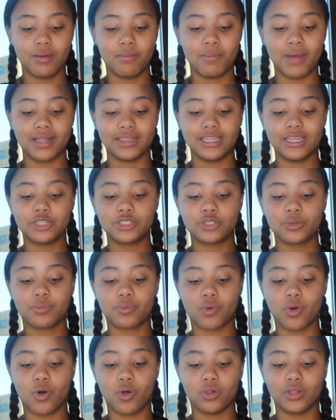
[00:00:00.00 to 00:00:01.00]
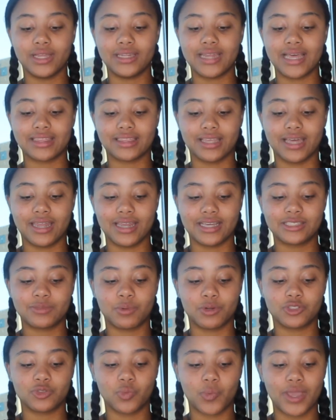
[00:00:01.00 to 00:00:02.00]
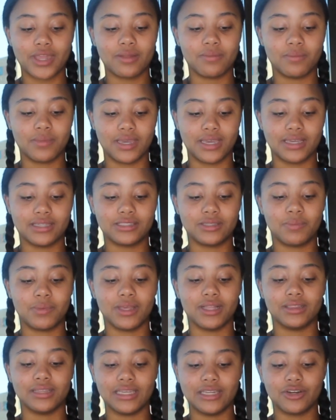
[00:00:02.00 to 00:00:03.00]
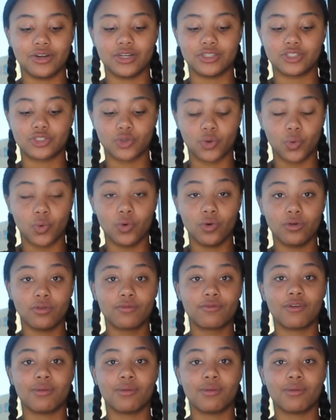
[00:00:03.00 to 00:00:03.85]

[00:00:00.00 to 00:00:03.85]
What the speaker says: My leadership role in athletics persuaded me to be a leader in school,